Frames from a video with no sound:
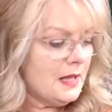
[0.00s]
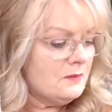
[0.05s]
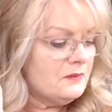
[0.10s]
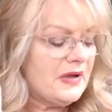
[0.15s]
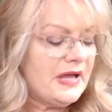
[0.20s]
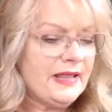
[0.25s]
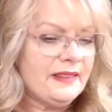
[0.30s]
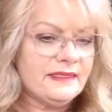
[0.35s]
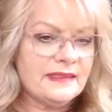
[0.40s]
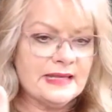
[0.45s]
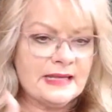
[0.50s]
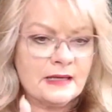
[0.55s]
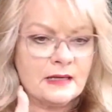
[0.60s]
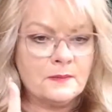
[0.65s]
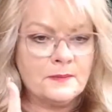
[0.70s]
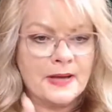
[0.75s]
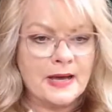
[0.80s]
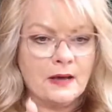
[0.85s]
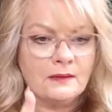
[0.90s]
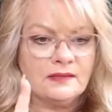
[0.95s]
But think
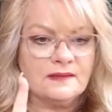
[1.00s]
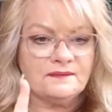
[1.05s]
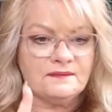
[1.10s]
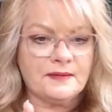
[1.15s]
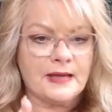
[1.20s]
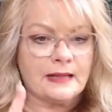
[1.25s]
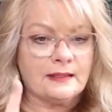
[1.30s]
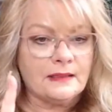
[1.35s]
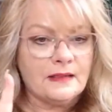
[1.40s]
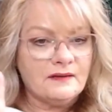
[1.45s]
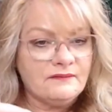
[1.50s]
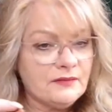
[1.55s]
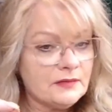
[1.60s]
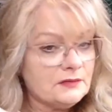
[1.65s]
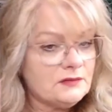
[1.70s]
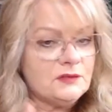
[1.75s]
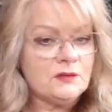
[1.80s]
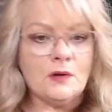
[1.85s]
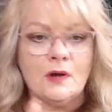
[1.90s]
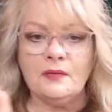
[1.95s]
about the fact that if you
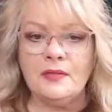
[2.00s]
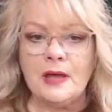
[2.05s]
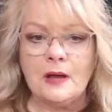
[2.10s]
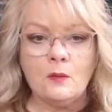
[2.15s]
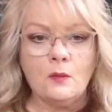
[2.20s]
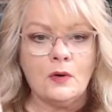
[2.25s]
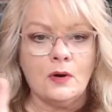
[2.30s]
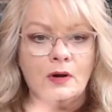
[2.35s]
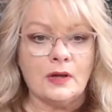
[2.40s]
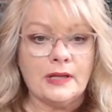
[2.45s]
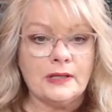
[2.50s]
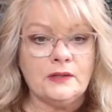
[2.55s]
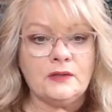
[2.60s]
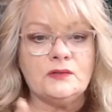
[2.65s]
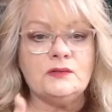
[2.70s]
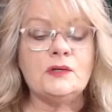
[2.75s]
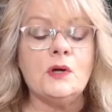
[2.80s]
do all that work and you